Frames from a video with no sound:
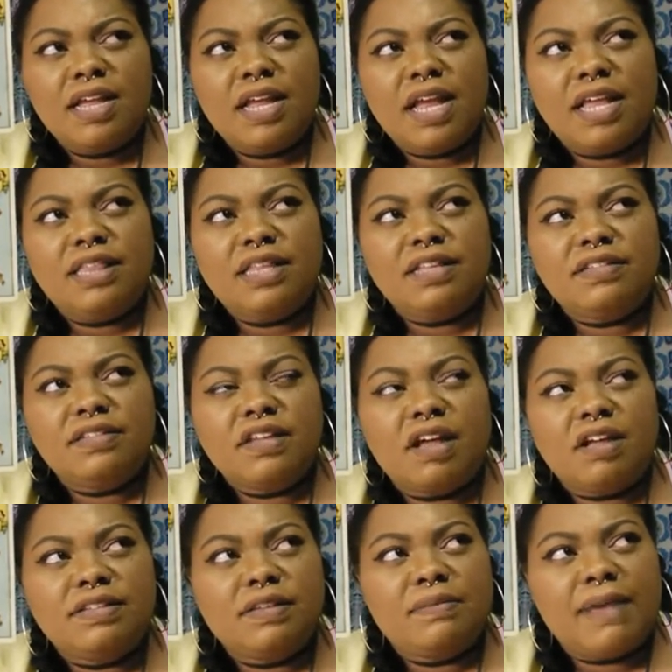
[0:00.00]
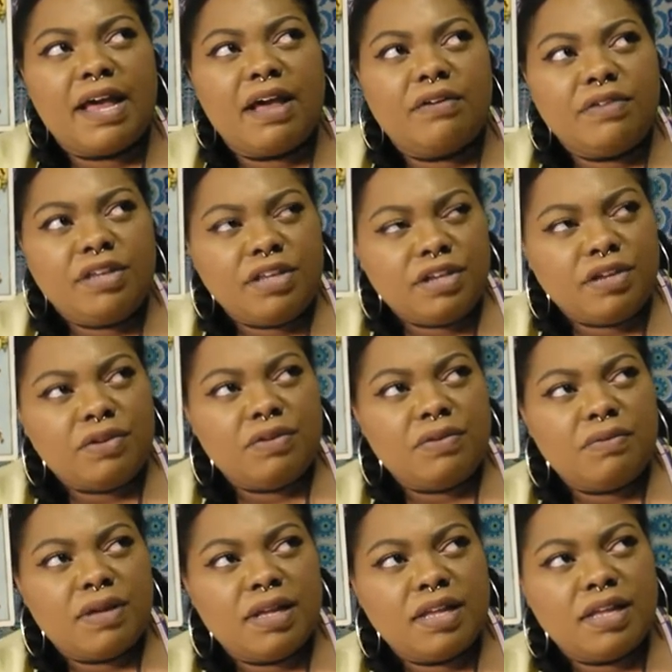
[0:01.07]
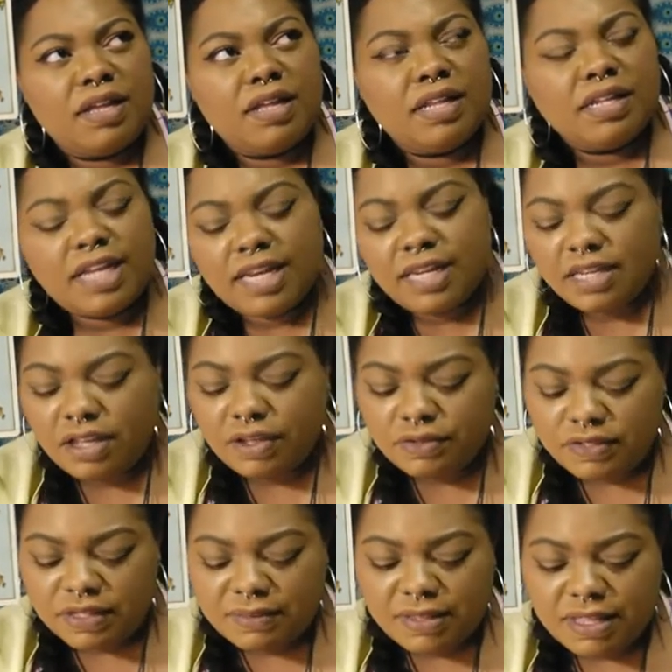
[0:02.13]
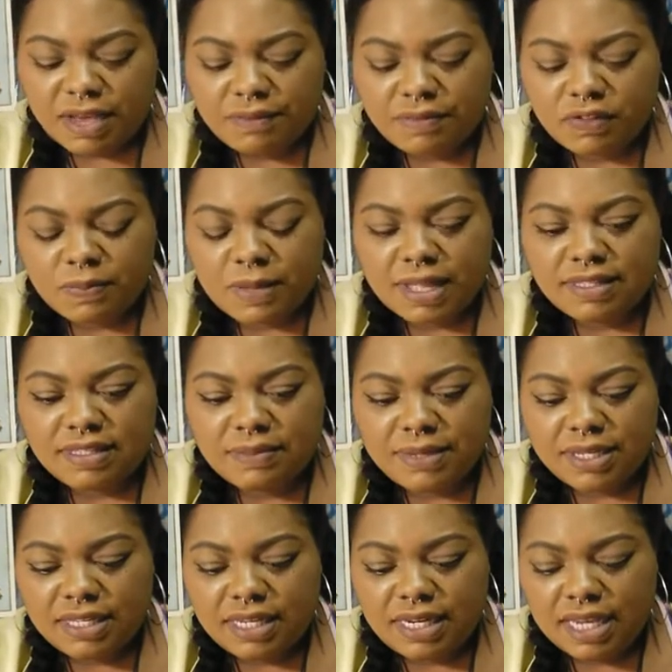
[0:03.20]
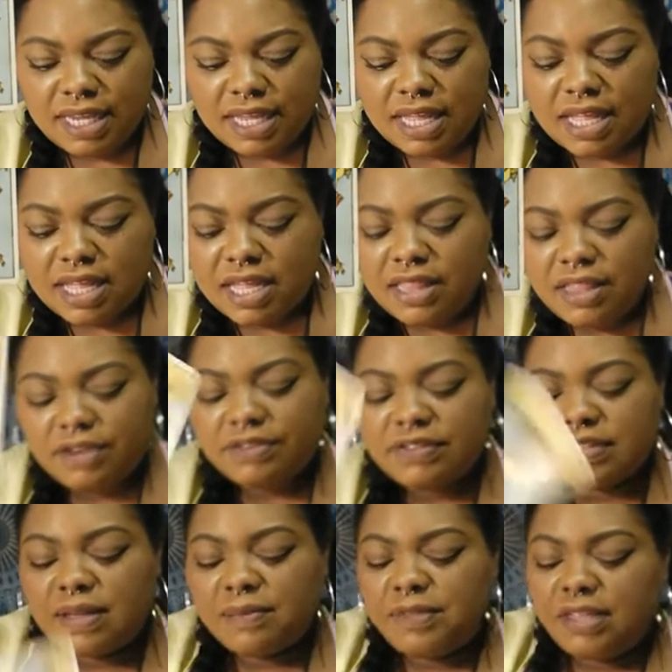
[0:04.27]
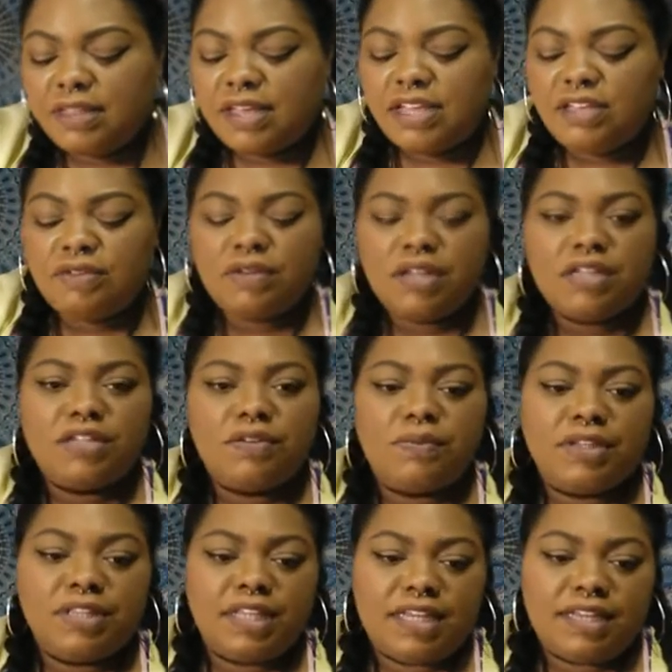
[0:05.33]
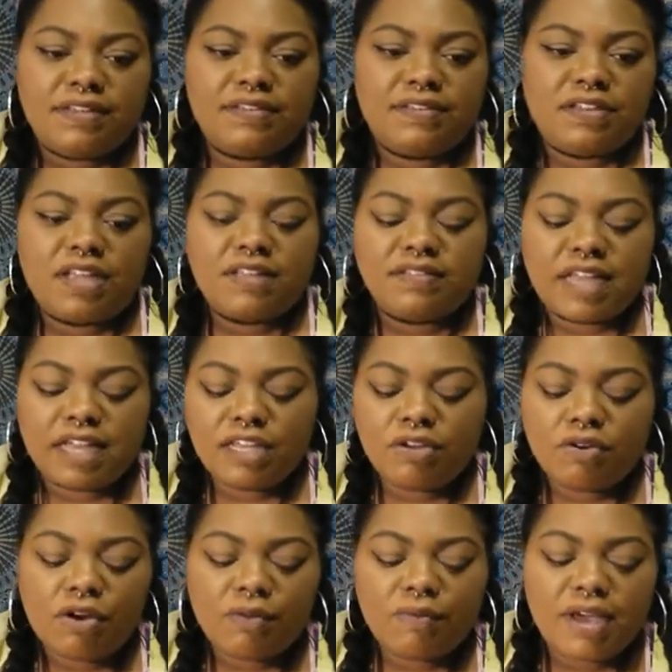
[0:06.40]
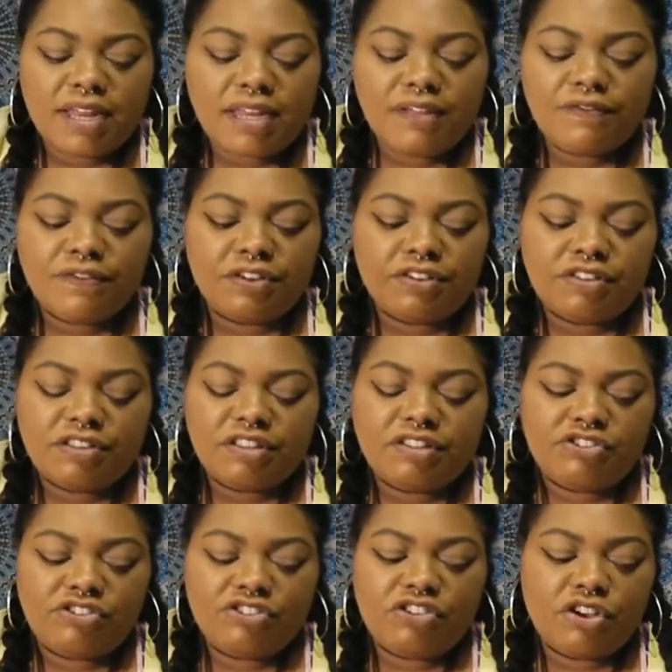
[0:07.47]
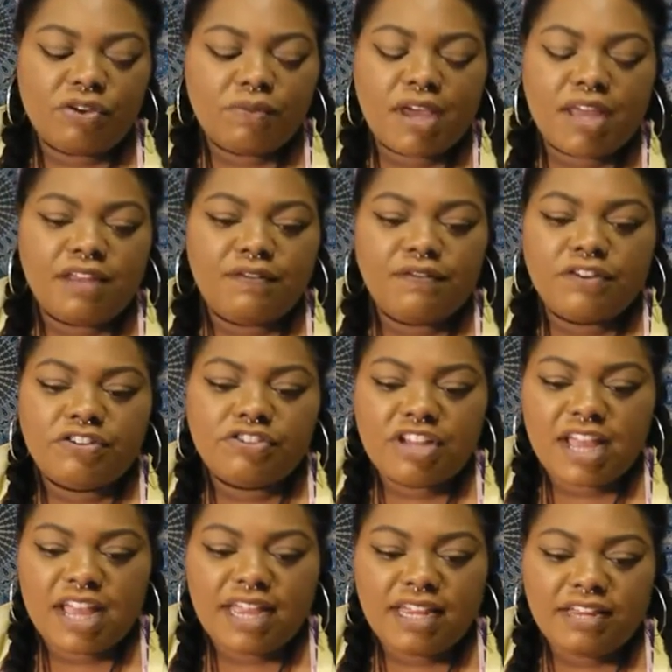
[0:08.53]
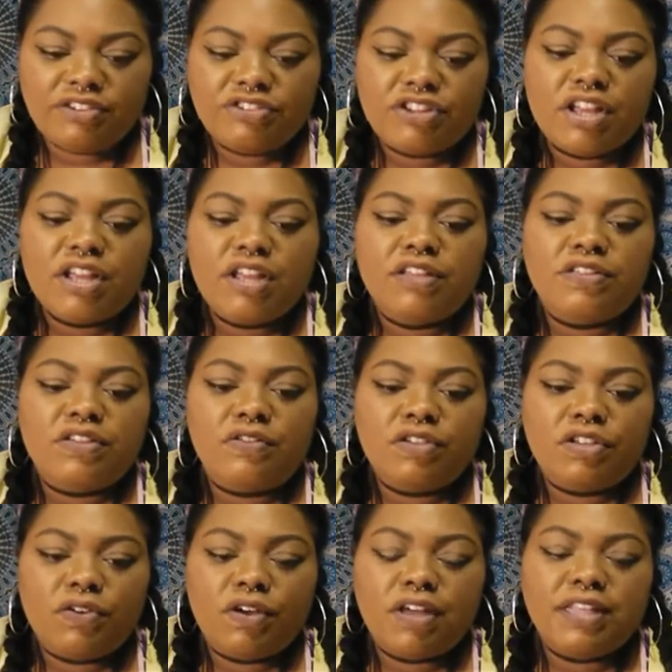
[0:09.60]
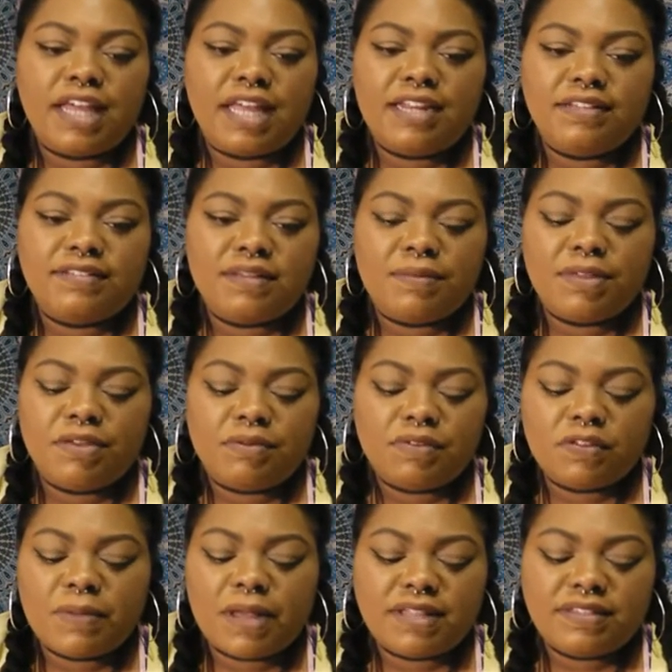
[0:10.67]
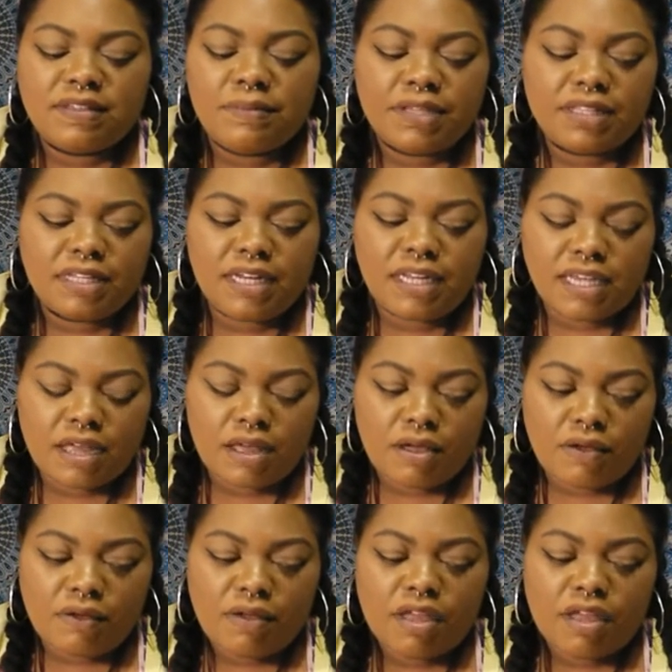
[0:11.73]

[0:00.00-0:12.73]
and this talks about you letting go some of that responsibility. There's something that you need to release. It's like you're ready for the you're ready for change. So you're letting some of the responsibility go.